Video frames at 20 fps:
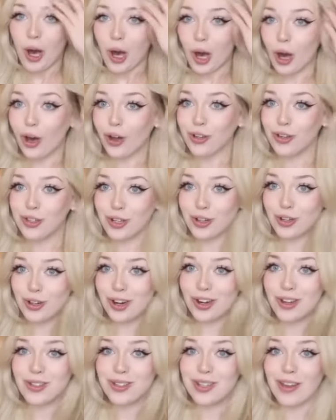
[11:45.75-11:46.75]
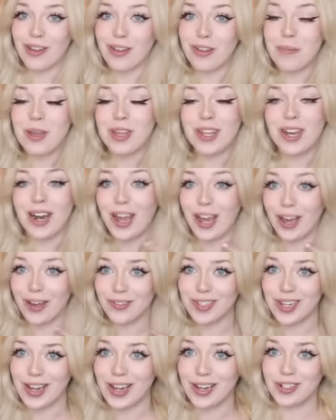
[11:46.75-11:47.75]
Oh, dude, are you telling me that I
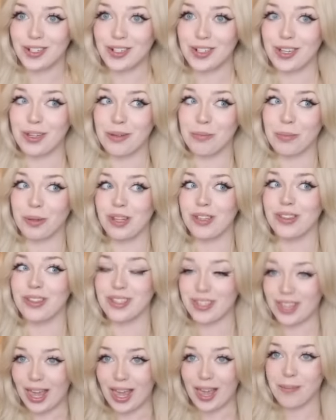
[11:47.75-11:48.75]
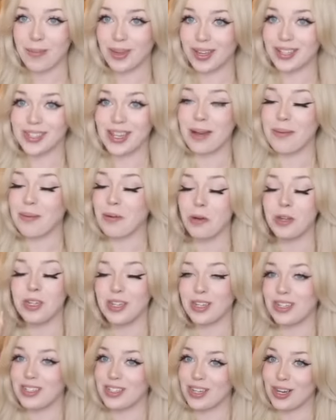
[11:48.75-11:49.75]
have to actually complete this game? Because I'm going
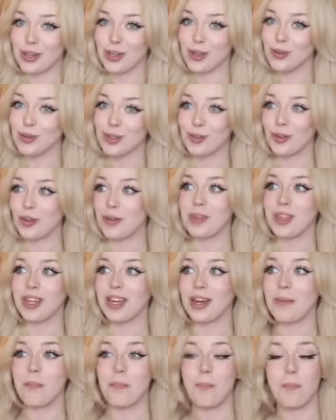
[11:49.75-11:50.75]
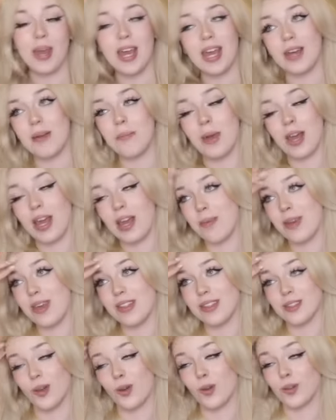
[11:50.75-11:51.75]
to continue screaming like a big baby
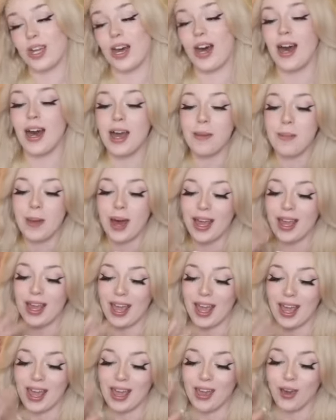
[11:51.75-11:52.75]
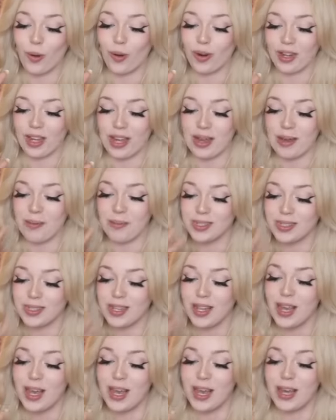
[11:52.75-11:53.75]
this whole time. I hate horror games
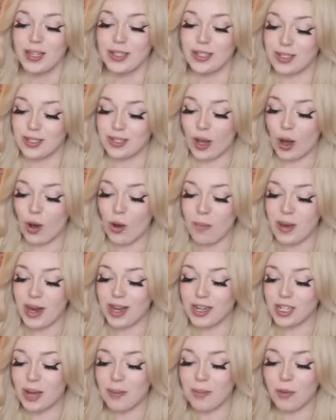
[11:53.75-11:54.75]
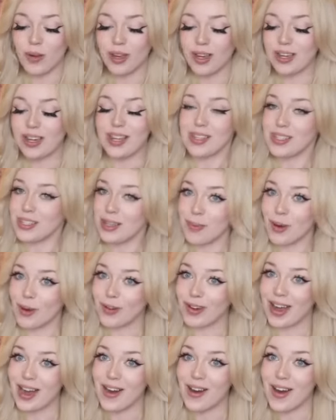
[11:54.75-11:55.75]
so much. I'm going on easy
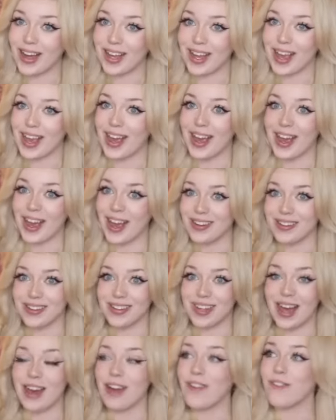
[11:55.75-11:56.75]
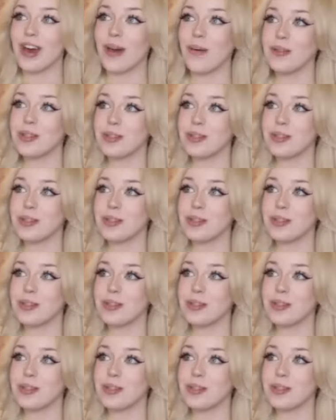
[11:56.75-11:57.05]
mode now. I can't handle that. If that